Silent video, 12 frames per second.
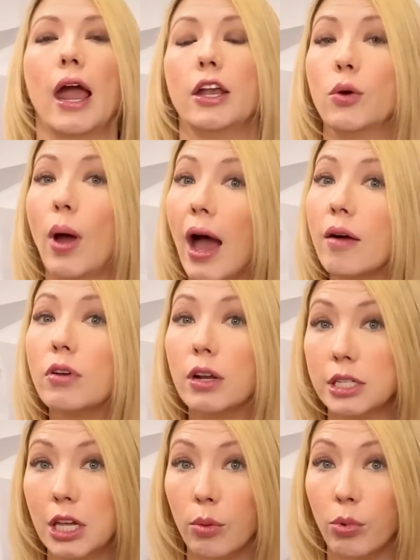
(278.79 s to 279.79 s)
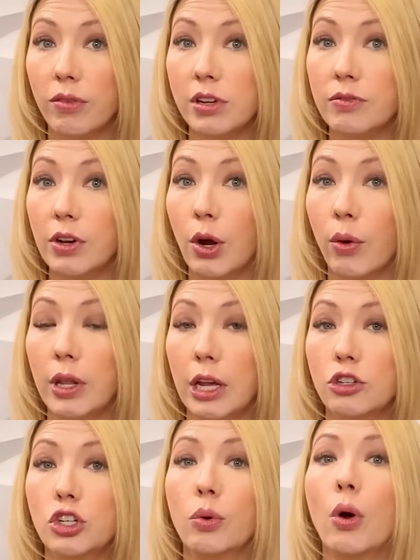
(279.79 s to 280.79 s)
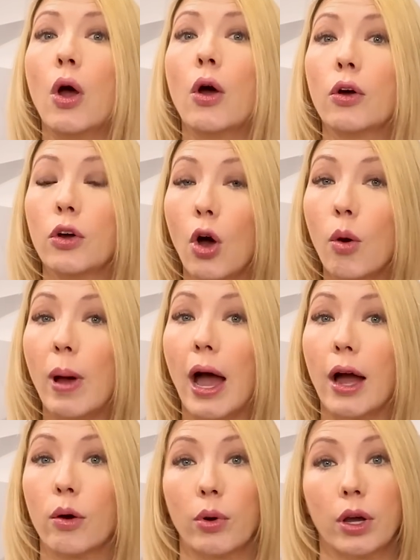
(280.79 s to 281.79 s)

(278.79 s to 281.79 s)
and you have not seen our previous video on the issue, go back.